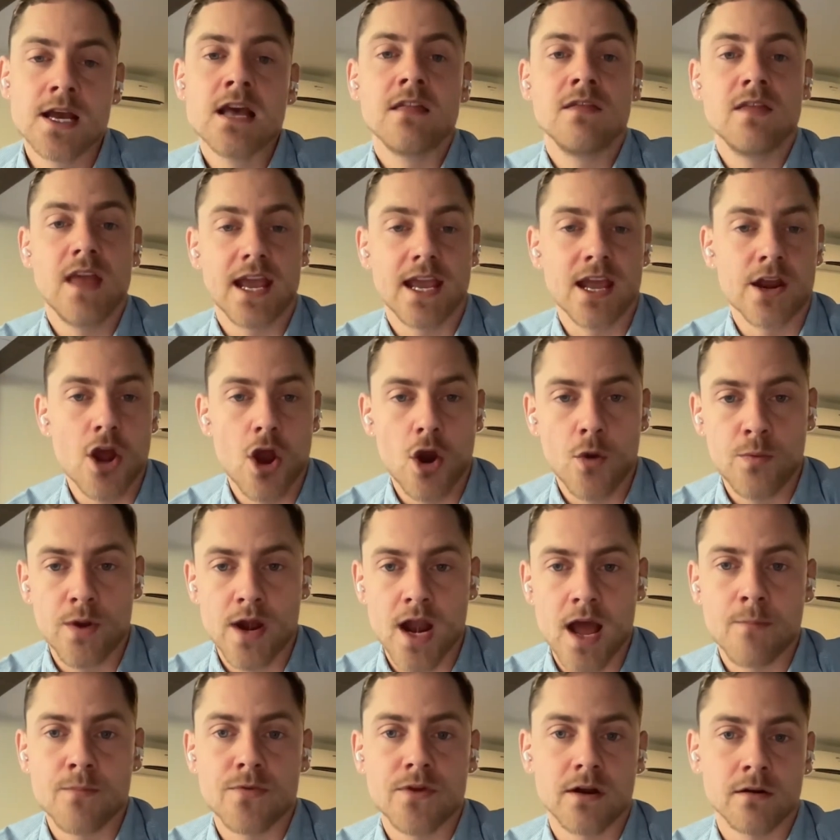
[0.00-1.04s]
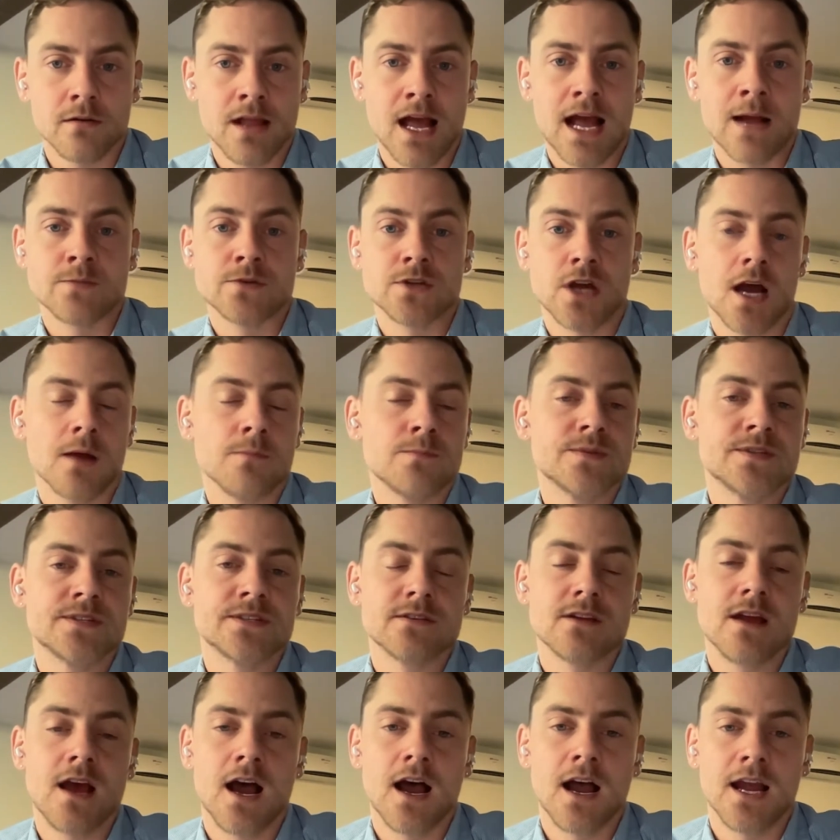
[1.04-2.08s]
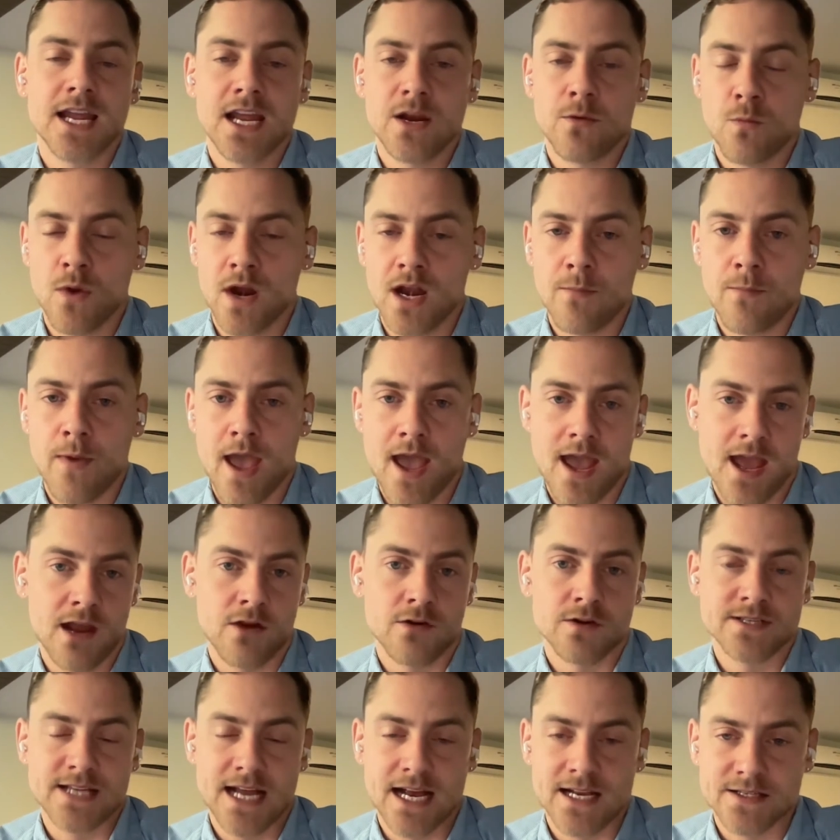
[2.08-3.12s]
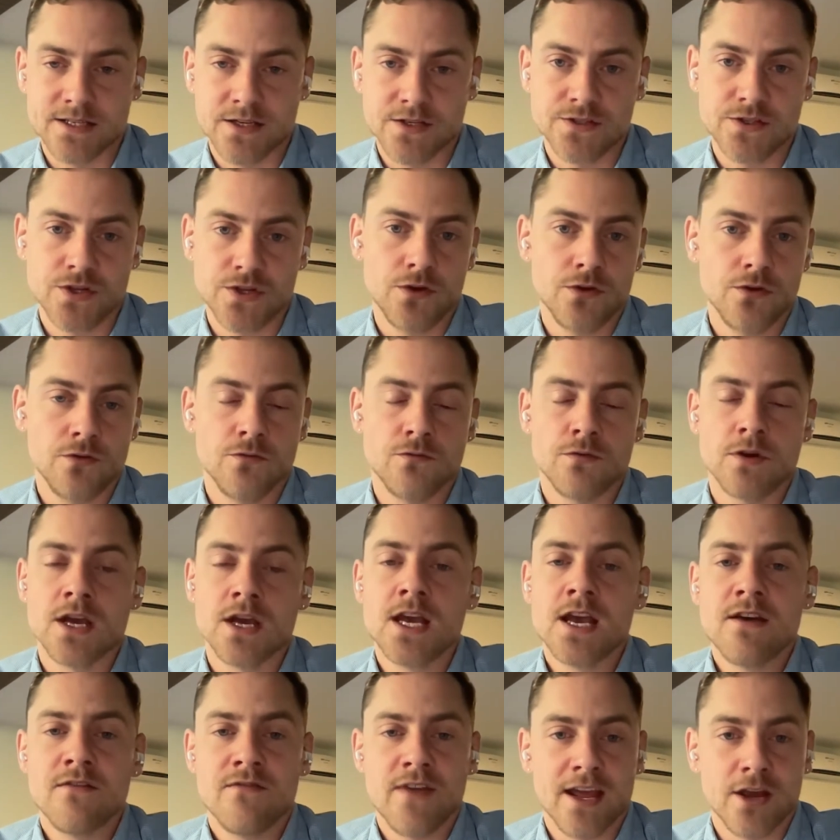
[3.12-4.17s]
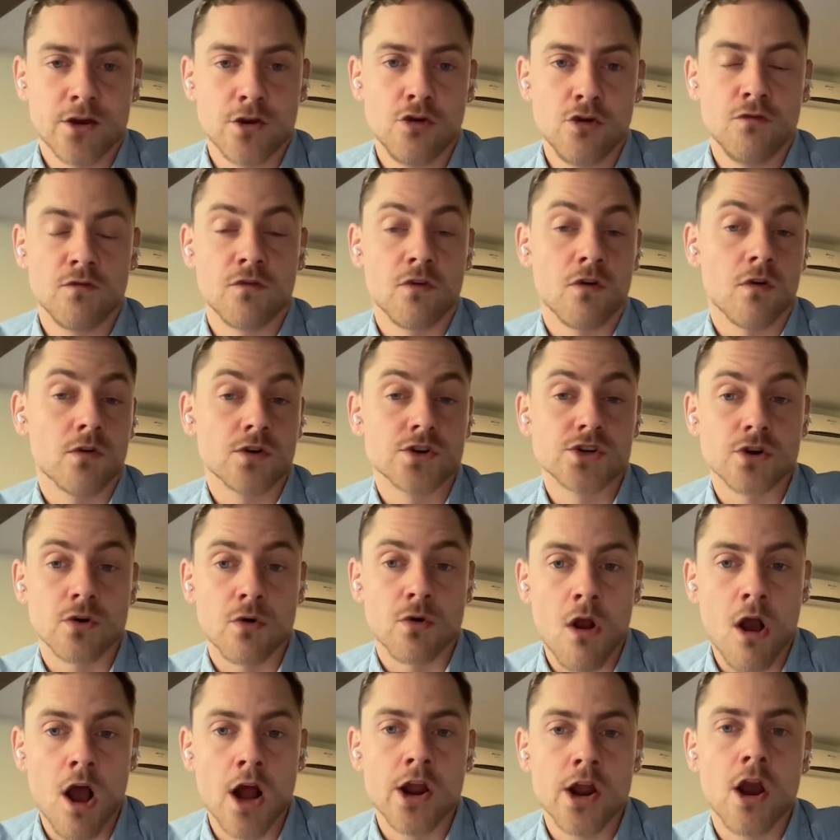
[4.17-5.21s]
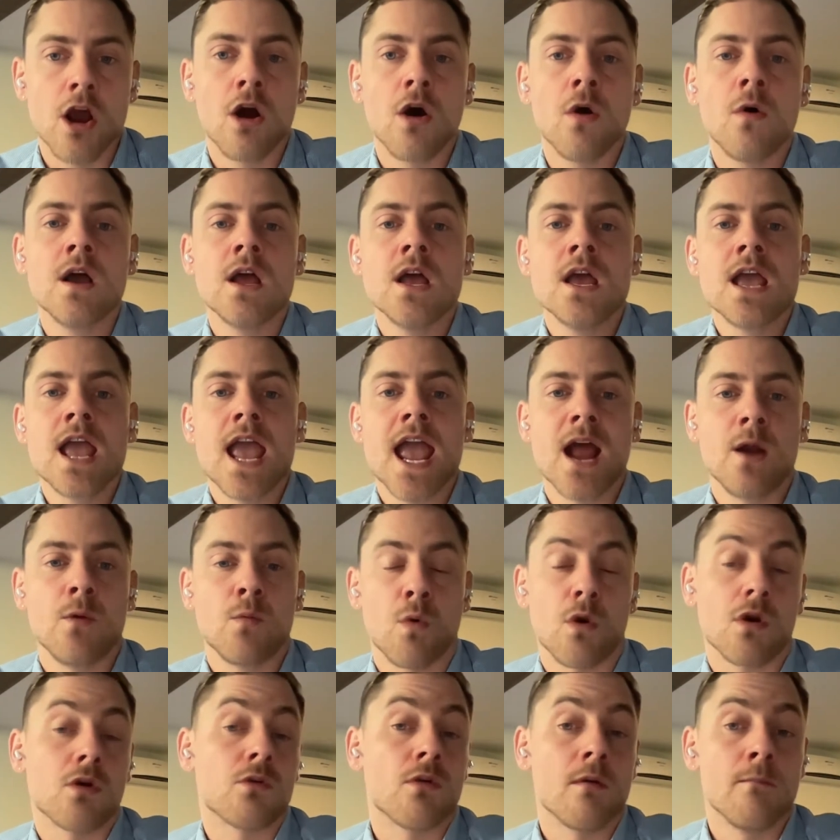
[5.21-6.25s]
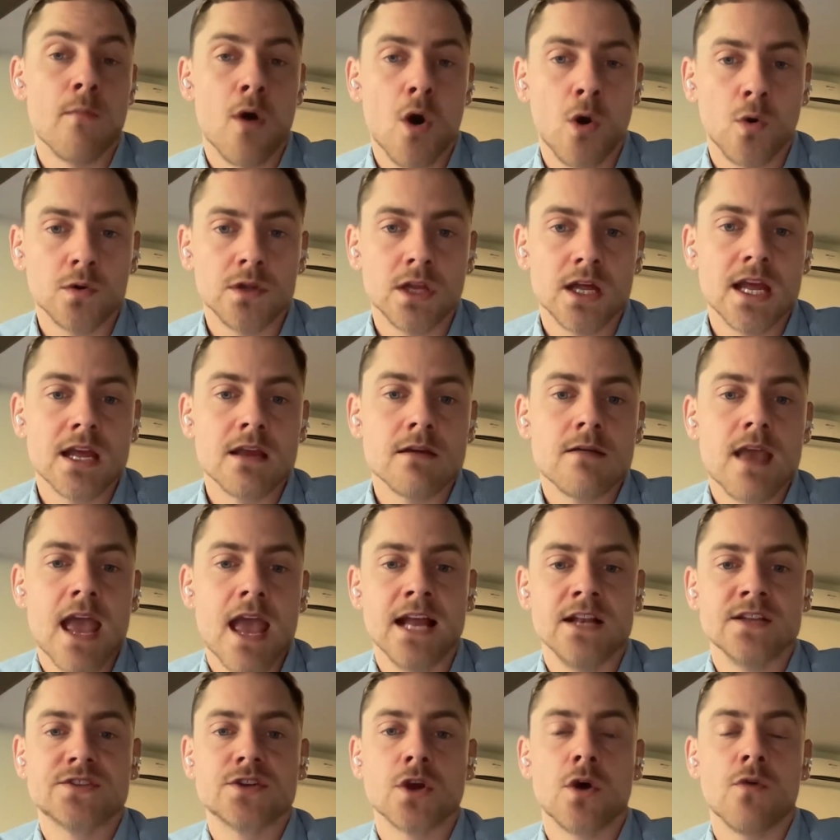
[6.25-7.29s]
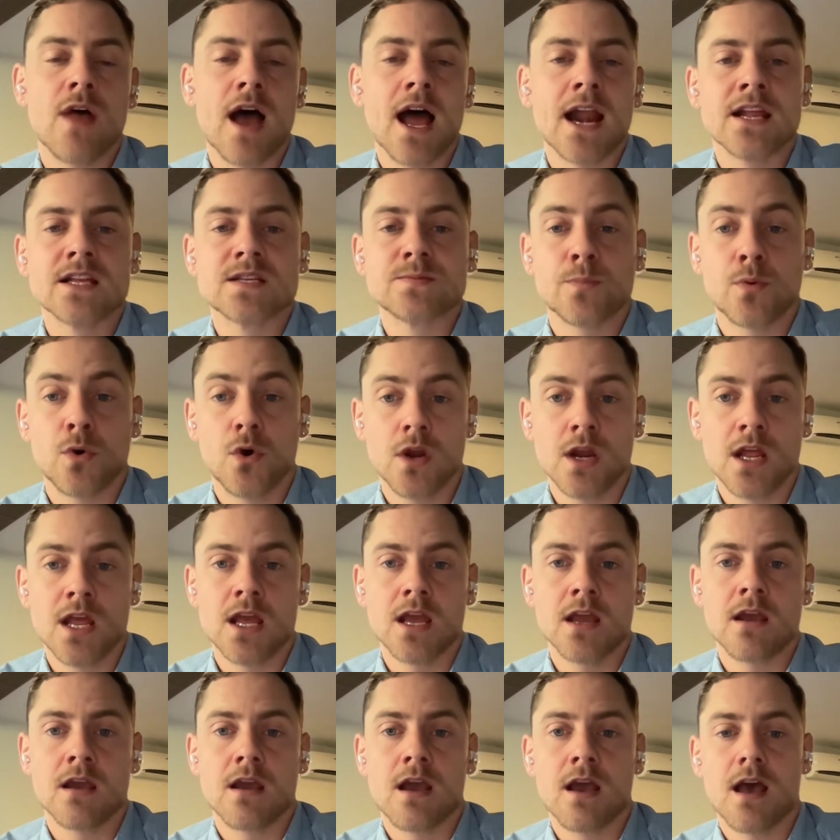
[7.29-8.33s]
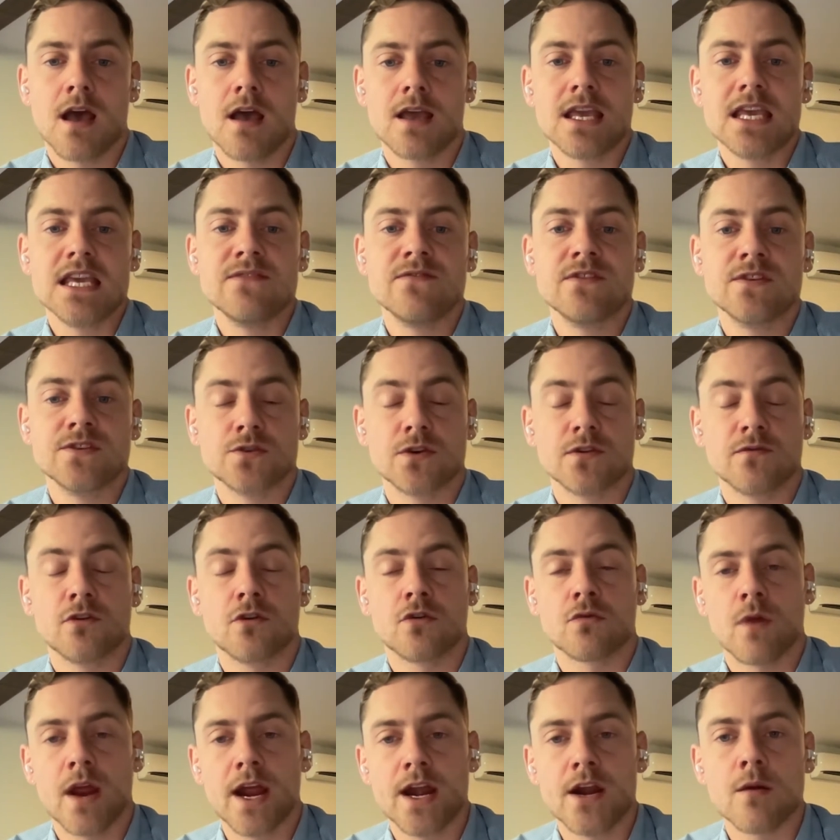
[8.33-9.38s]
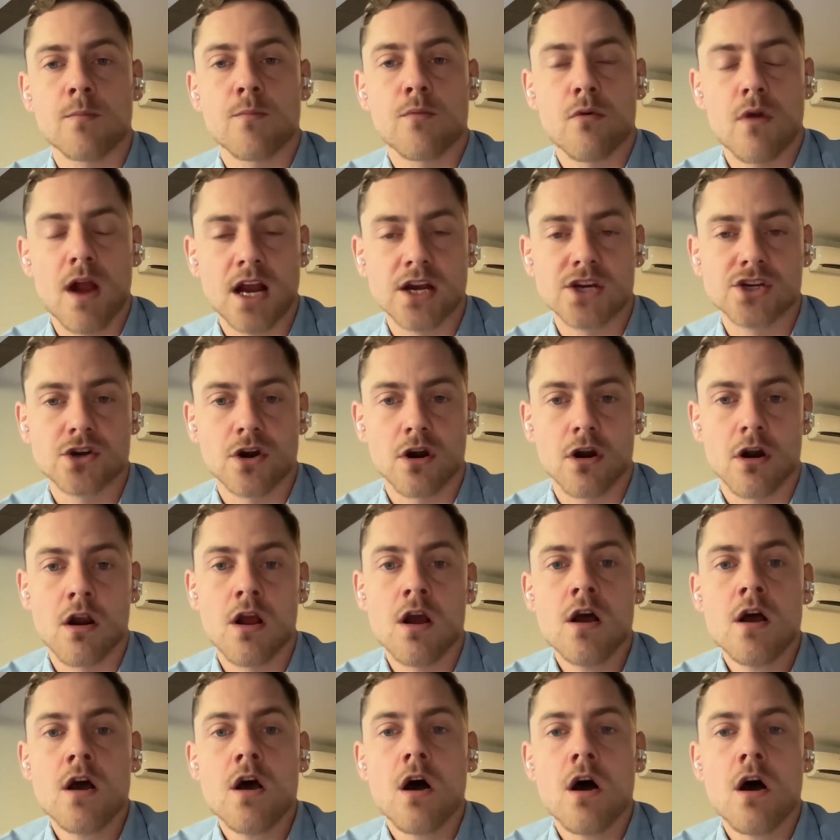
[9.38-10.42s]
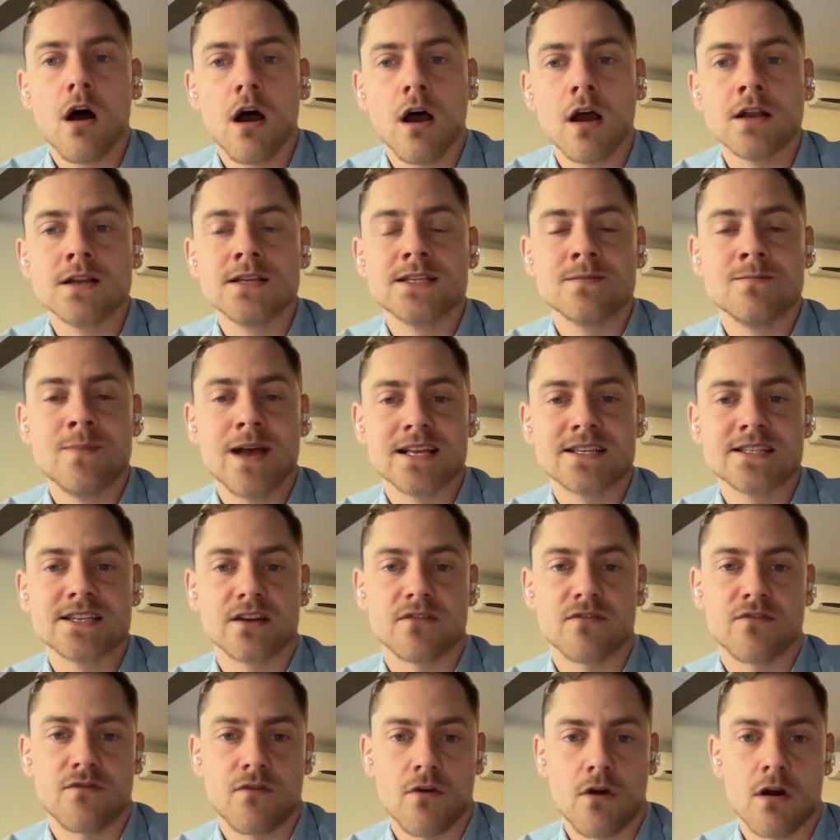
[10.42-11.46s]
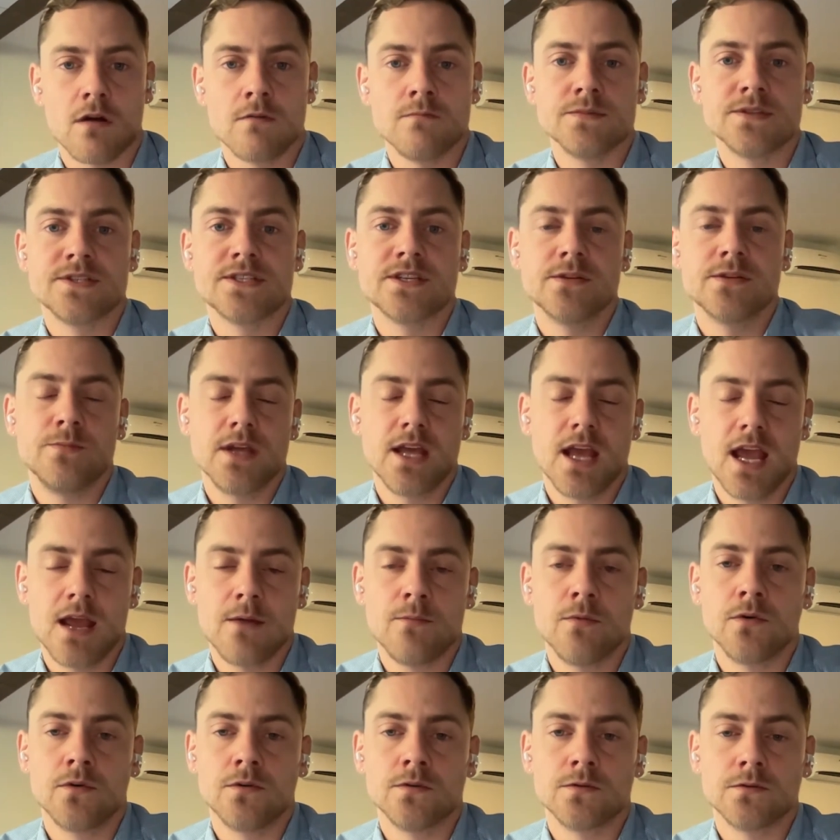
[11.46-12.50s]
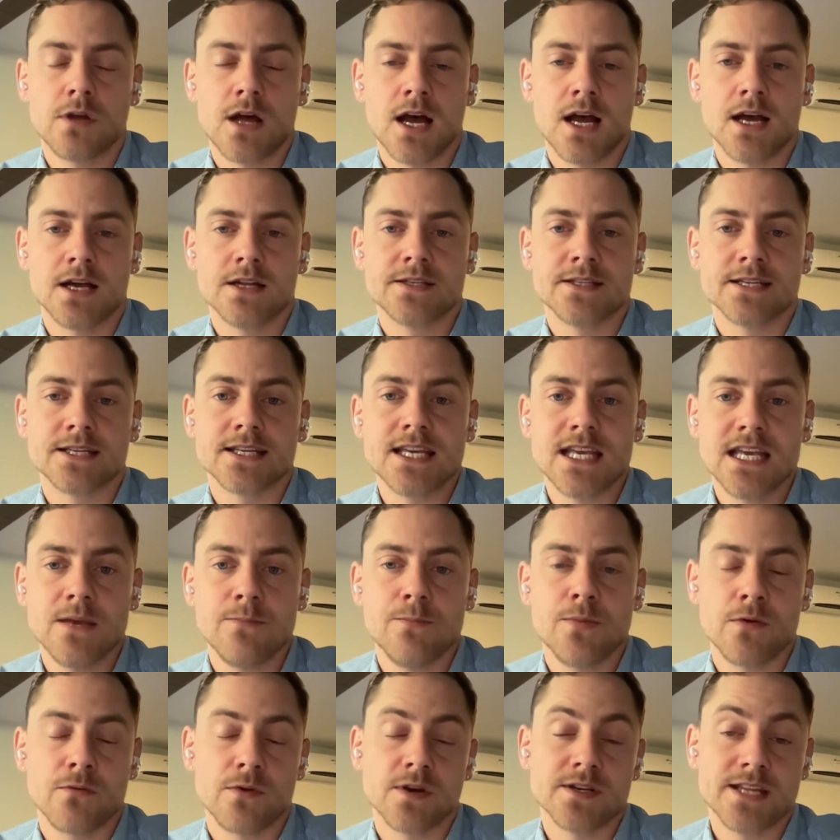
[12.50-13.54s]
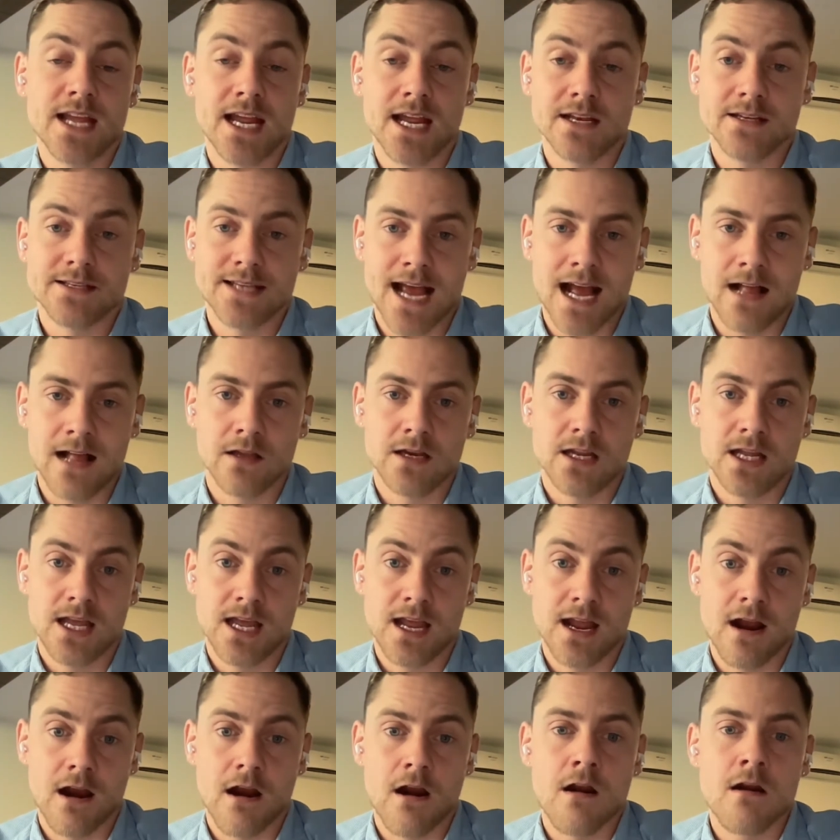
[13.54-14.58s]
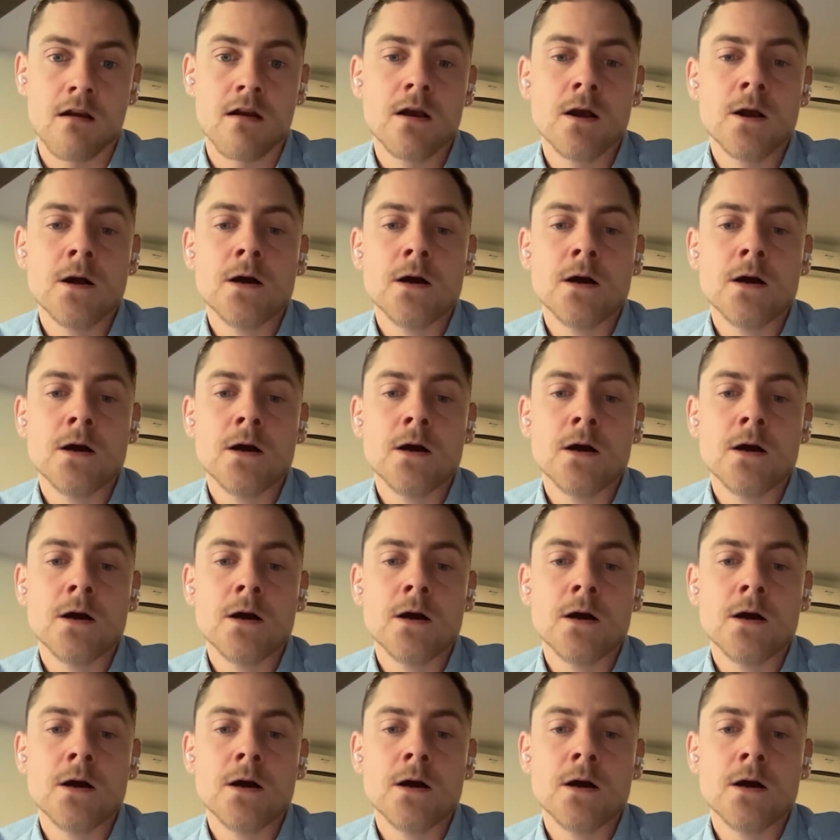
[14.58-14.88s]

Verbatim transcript: They can open up their laptops uh, in Winnipeg or Saskatoon, Vancouver or Toronto, and work remotely. And so that is putting uh, even sort of greater pressure on domestic firms to be able uh, to keep and retain talent here.